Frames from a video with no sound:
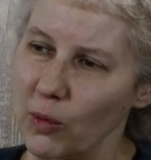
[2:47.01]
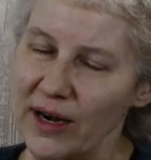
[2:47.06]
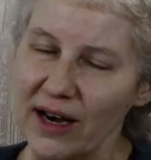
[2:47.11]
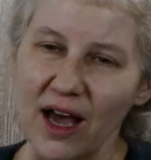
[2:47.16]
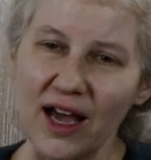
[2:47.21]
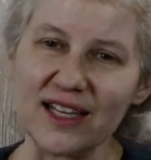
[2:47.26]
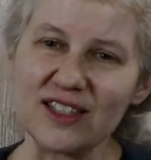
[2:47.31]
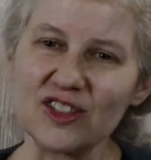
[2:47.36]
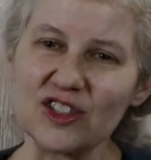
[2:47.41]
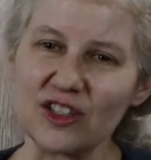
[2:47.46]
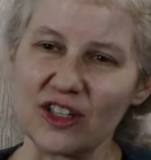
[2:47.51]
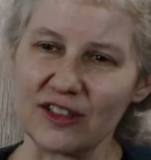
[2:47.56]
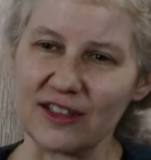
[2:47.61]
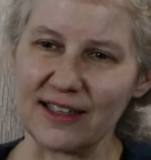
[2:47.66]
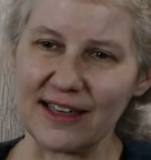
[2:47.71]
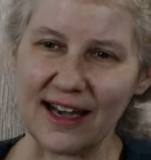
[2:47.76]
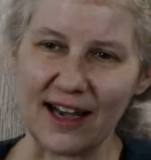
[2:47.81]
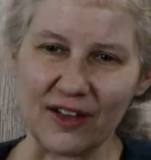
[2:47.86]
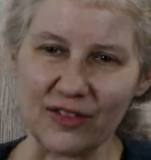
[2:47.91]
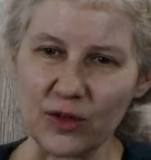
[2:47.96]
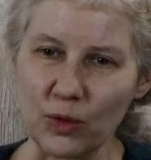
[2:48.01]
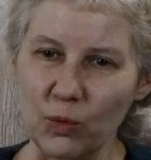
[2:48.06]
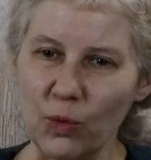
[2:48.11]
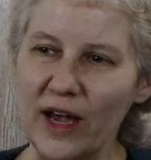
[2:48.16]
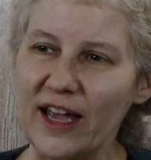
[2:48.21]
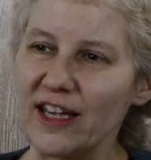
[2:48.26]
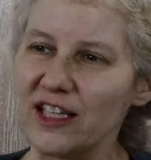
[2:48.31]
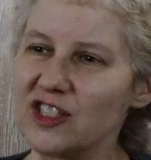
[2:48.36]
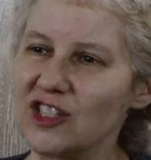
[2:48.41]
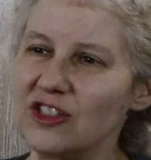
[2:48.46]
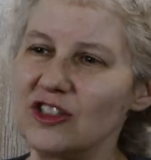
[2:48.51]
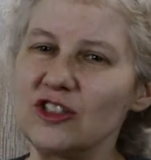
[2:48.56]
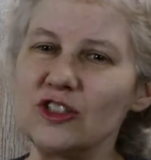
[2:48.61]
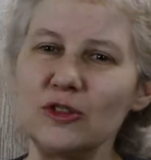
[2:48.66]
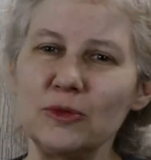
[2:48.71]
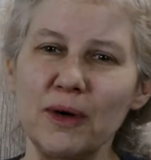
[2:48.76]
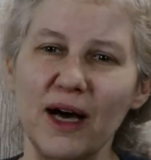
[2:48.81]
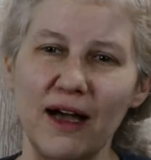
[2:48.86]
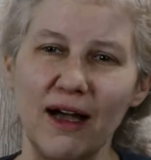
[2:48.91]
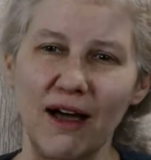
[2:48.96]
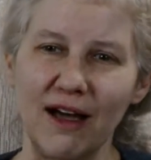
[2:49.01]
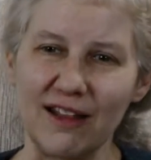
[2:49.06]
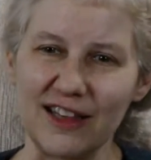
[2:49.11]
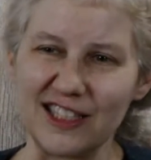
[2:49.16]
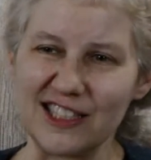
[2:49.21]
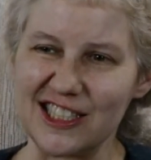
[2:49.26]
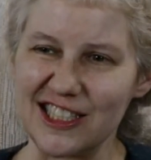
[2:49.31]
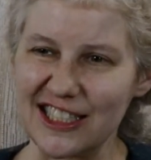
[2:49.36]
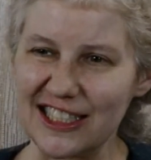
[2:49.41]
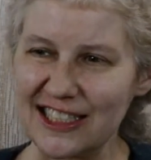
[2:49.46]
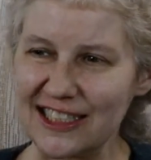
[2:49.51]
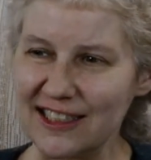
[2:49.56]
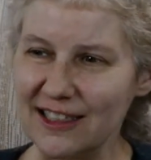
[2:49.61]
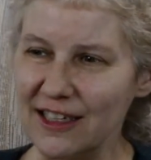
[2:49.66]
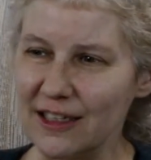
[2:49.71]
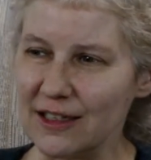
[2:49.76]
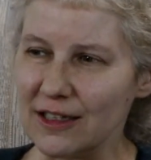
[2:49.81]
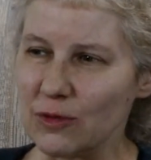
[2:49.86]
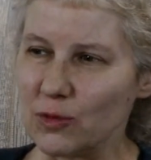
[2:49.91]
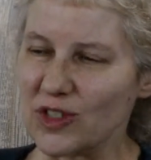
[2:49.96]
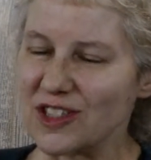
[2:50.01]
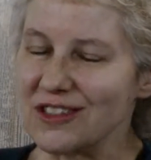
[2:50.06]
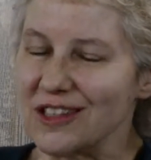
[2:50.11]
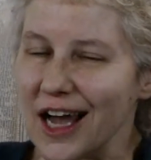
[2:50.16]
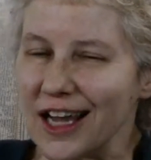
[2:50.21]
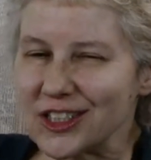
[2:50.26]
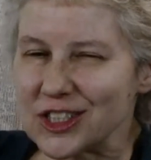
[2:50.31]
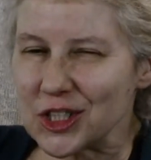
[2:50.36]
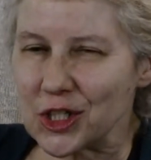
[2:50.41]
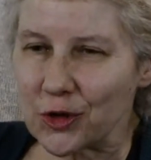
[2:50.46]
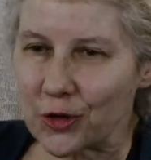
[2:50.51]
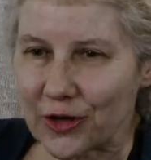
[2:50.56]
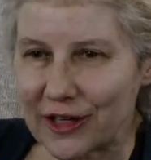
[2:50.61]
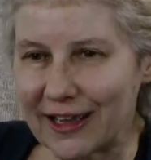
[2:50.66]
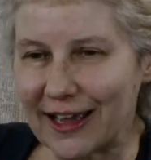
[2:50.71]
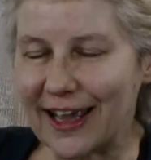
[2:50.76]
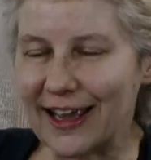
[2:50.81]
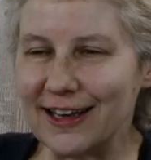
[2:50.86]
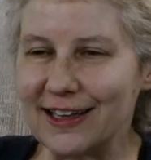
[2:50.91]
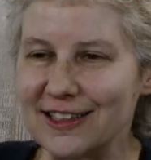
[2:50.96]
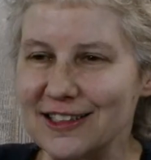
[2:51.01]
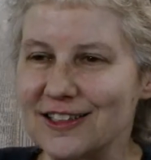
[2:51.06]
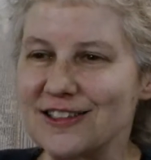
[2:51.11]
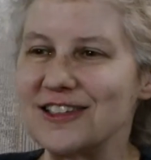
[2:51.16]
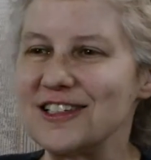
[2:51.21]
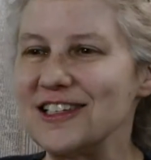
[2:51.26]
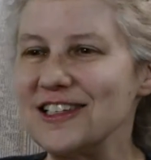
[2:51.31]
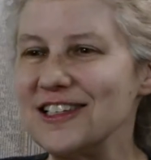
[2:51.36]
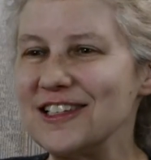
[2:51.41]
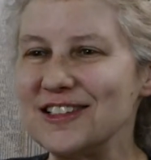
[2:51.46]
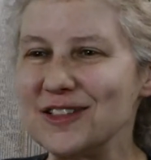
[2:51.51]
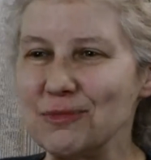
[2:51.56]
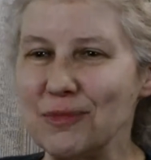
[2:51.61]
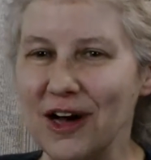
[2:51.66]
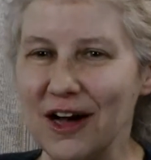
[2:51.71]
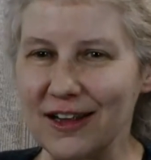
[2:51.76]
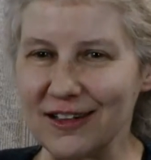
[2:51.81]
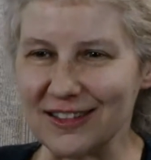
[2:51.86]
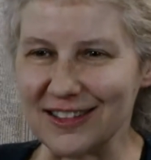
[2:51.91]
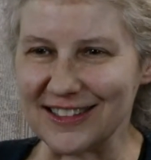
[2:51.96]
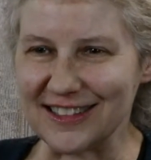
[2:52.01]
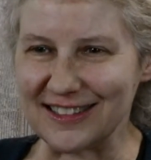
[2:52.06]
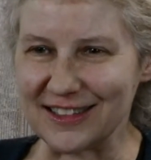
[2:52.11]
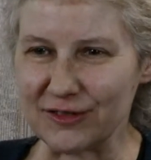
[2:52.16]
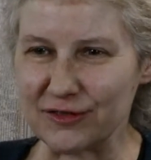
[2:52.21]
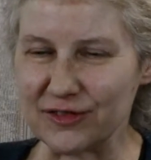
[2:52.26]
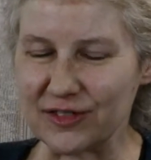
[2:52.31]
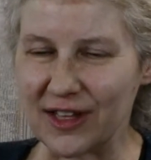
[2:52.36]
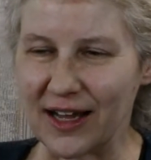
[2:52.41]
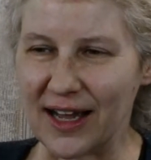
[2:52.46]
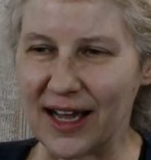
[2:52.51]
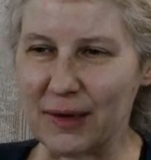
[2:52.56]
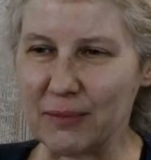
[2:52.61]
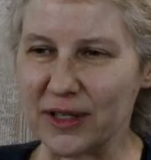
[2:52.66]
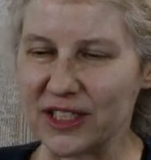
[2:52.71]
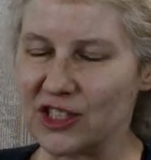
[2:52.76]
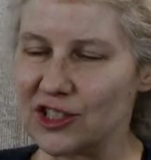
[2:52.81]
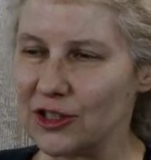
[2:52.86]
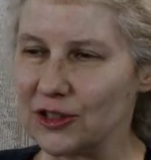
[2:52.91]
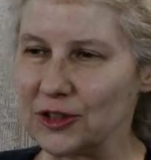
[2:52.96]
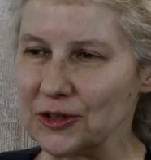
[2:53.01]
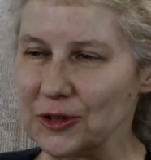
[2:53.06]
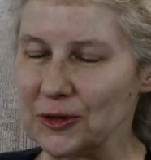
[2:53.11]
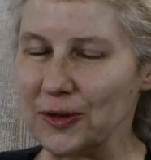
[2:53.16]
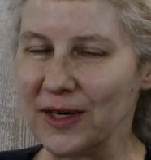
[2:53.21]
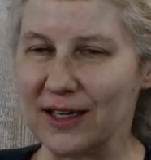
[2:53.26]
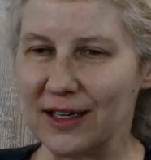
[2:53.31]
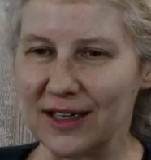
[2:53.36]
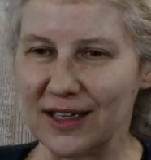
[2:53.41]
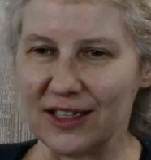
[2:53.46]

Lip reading: I started out, the way to do biology was not to create a disease model in the fly, but to,